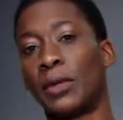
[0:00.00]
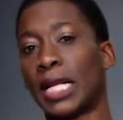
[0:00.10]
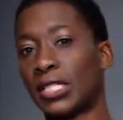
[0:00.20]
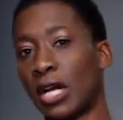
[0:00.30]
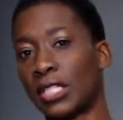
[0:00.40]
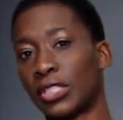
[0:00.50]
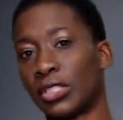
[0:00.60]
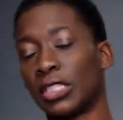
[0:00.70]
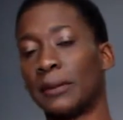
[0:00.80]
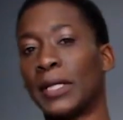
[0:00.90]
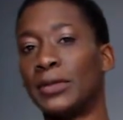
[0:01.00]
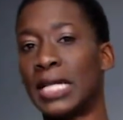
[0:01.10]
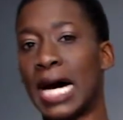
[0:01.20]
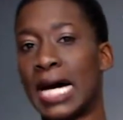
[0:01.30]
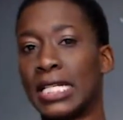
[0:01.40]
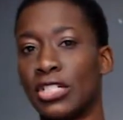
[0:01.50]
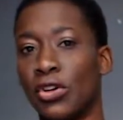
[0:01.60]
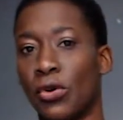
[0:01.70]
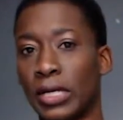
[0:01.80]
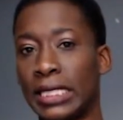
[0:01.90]
When I talked earlier about not
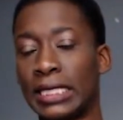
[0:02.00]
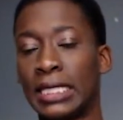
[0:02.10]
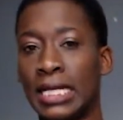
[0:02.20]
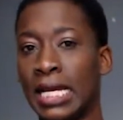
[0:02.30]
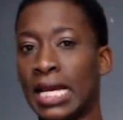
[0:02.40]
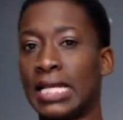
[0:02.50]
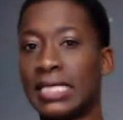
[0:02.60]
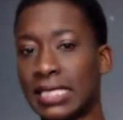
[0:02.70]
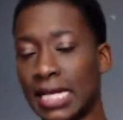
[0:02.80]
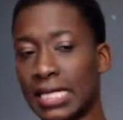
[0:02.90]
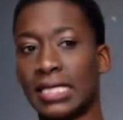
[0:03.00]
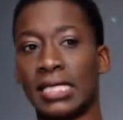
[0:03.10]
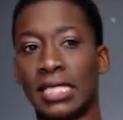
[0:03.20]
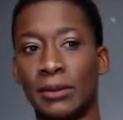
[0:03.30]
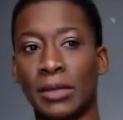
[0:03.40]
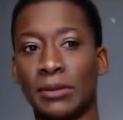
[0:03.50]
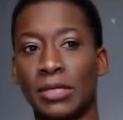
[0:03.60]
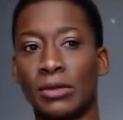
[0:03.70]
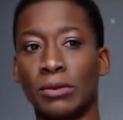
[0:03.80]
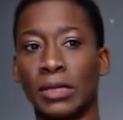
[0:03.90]
ignoring any signs and symptoms,
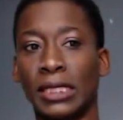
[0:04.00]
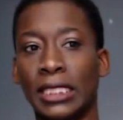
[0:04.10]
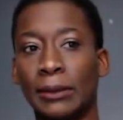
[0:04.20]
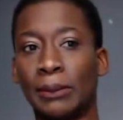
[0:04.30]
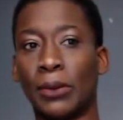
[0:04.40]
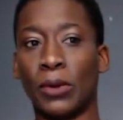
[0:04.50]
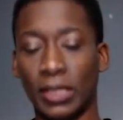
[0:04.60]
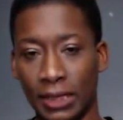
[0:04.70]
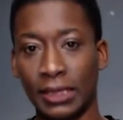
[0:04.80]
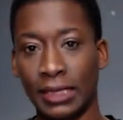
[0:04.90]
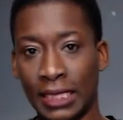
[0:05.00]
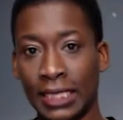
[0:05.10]
it's really important